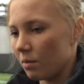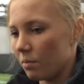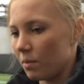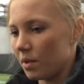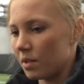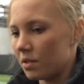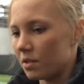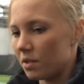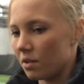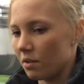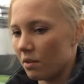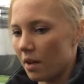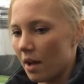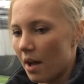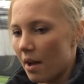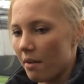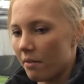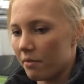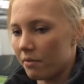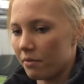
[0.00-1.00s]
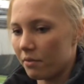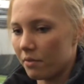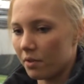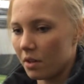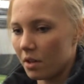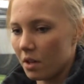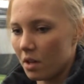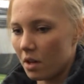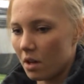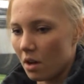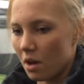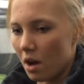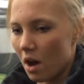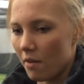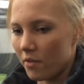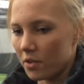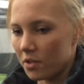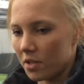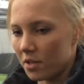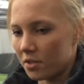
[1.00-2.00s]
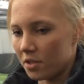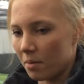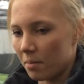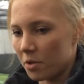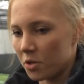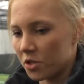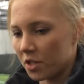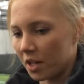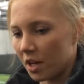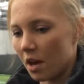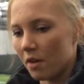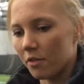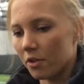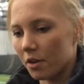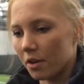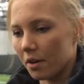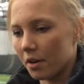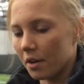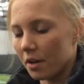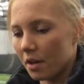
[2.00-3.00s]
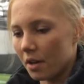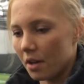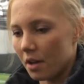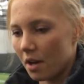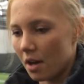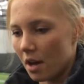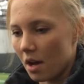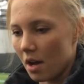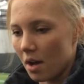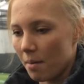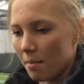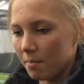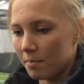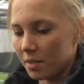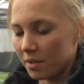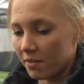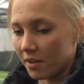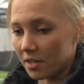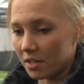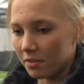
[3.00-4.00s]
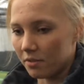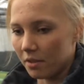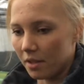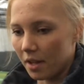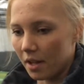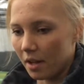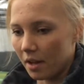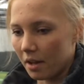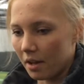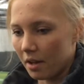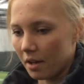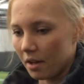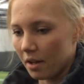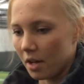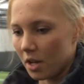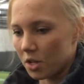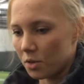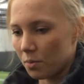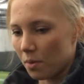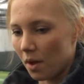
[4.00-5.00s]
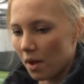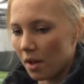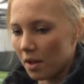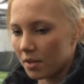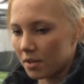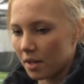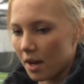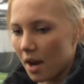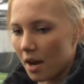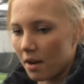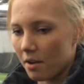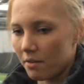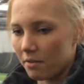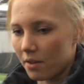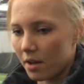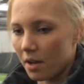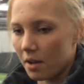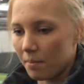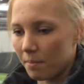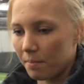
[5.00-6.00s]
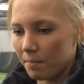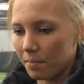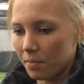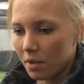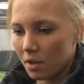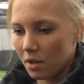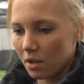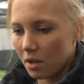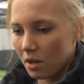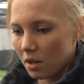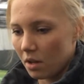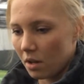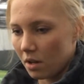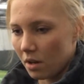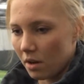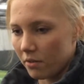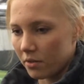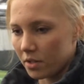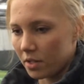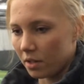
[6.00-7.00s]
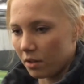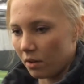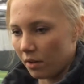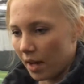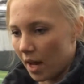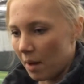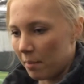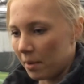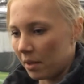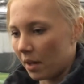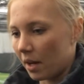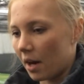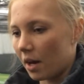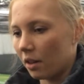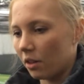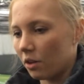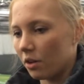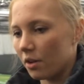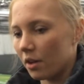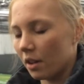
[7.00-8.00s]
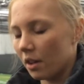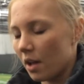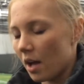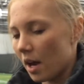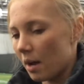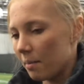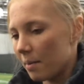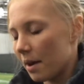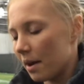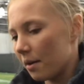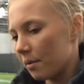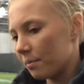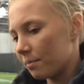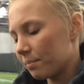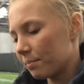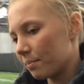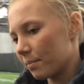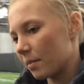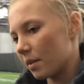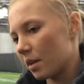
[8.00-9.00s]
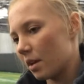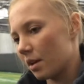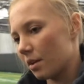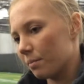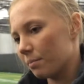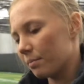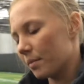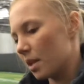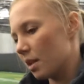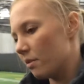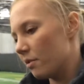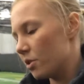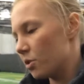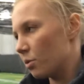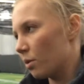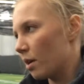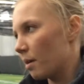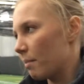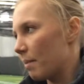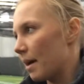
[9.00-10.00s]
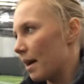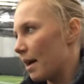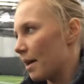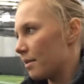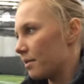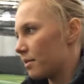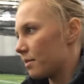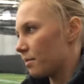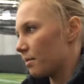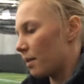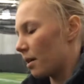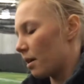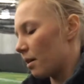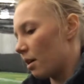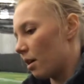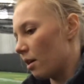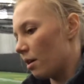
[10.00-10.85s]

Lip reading: We still have obviously so much to cover defensively, as well as kind of every single game we learned a lot about, individual at bats, mm-hmm.